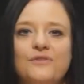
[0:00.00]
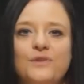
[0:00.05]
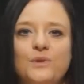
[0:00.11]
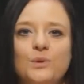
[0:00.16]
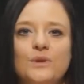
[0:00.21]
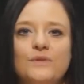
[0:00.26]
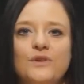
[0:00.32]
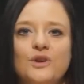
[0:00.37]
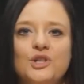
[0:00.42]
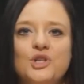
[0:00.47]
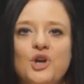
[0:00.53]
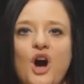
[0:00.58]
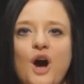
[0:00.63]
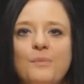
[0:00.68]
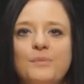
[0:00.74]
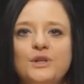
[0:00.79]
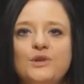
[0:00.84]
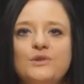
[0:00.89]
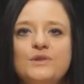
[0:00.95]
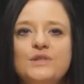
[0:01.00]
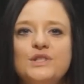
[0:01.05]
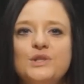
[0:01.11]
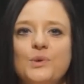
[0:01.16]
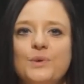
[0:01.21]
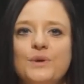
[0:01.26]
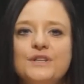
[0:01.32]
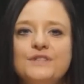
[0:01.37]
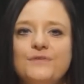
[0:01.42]
a few of your top news
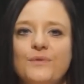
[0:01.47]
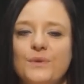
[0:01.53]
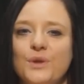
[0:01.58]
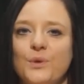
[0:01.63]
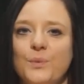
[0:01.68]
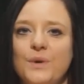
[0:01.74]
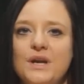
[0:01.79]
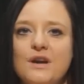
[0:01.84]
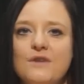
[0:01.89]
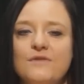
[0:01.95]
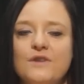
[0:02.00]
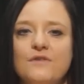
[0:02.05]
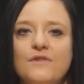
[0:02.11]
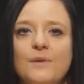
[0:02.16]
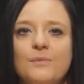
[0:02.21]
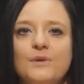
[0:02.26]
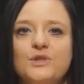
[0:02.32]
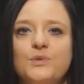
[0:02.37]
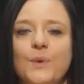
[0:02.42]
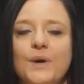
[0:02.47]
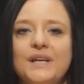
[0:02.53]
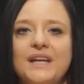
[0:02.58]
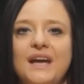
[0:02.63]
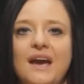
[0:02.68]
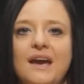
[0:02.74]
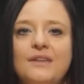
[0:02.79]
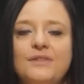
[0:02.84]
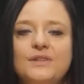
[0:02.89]
stories for the week of November
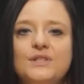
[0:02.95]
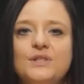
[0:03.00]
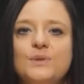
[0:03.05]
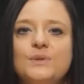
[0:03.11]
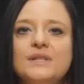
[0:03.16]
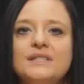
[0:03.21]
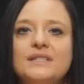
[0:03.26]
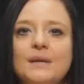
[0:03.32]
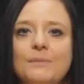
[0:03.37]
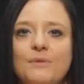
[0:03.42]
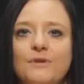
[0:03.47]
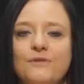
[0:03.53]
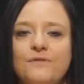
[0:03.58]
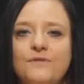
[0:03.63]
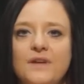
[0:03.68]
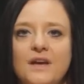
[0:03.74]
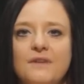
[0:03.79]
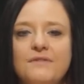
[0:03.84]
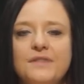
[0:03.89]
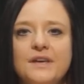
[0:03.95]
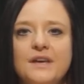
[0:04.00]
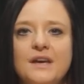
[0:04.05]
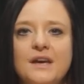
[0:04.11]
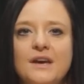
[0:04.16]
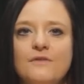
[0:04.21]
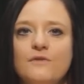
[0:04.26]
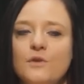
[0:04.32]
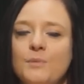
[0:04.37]
28th to December 5th.
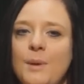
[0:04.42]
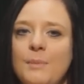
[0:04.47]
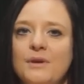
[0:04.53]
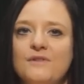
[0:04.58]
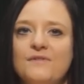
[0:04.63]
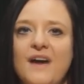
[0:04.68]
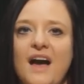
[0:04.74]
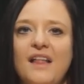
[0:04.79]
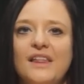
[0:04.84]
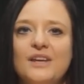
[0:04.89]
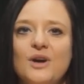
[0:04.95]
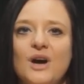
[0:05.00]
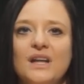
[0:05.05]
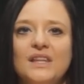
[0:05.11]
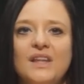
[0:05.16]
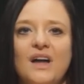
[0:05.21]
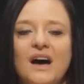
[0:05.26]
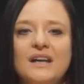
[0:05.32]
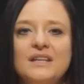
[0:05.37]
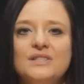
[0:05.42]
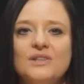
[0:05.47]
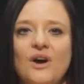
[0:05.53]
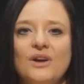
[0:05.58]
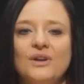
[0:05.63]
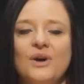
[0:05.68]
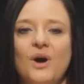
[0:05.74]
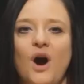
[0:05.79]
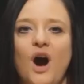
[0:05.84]
For
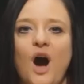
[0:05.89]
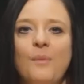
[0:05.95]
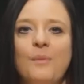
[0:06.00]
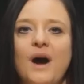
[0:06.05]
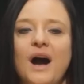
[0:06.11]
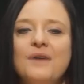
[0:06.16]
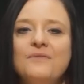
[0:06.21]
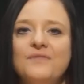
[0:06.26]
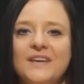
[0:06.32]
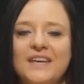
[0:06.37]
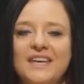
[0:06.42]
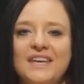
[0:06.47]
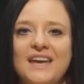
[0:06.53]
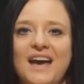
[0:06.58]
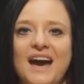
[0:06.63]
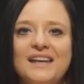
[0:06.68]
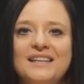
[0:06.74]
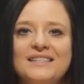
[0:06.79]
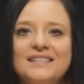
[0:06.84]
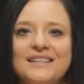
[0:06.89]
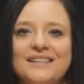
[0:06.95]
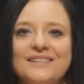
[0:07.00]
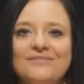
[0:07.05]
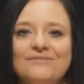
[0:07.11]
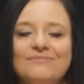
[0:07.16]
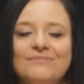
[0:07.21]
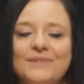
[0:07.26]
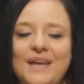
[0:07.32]
PembinaValleyOnline.com, I'm Vicki
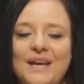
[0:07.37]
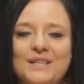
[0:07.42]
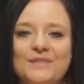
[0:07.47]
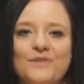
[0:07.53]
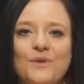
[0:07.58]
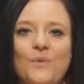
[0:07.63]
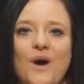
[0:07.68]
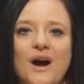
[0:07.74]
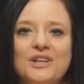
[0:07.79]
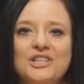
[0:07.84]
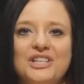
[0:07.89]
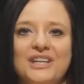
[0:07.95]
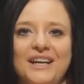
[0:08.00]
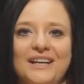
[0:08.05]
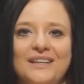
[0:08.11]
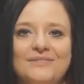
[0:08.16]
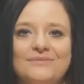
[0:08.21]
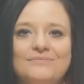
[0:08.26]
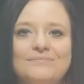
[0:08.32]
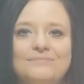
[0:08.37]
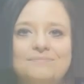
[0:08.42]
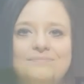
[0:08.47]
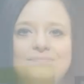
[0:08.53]
Addison. Thanks for watching.